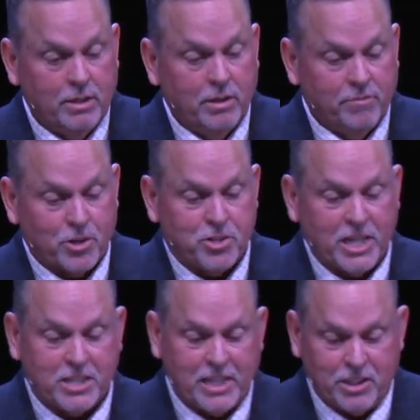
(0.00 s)
Verse
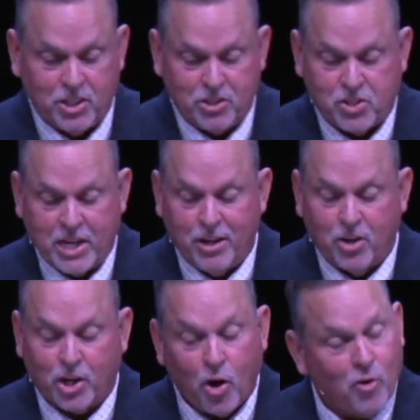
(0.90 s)
16, Jesus said to her,
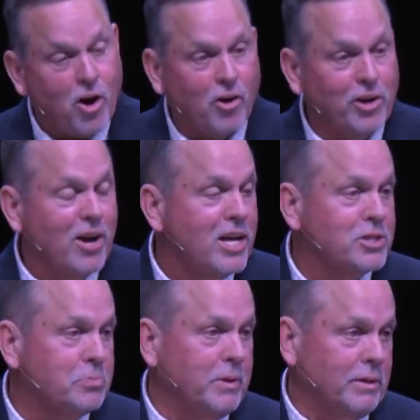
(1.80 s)
Go call your
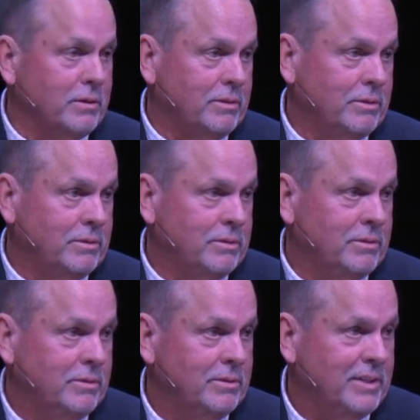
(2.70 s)
husband
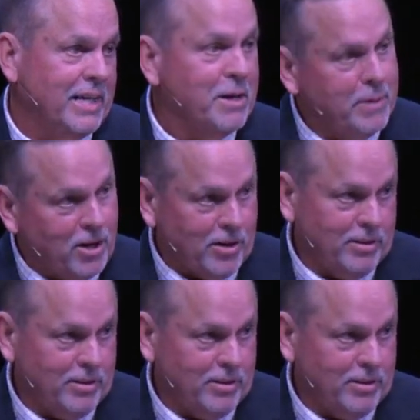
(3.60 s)
and come here.